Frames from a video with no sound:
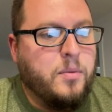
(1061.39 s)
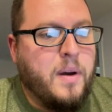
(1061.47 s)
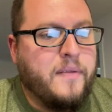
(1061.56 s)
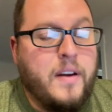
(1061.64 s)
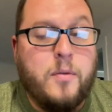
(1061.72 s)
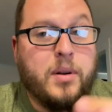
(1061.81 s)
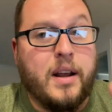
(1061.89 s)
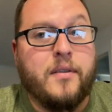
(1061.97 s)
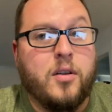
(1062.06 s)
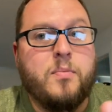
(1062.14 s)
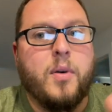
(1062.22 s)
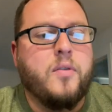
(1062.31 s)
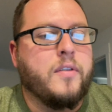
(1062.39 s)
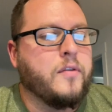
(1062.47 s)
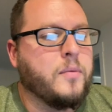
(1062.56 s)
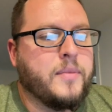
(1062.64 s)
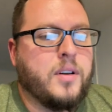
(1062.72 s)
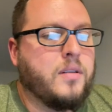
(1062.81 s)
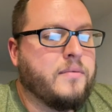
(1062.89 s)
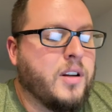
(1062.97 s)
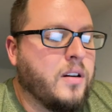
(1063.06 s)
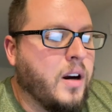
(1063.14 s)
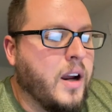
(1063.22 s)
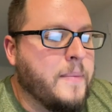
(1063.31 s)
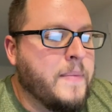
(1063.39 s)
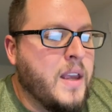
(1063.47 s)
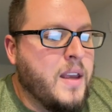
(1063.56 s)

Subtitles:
my favorite, but I've owned both of them. They're great.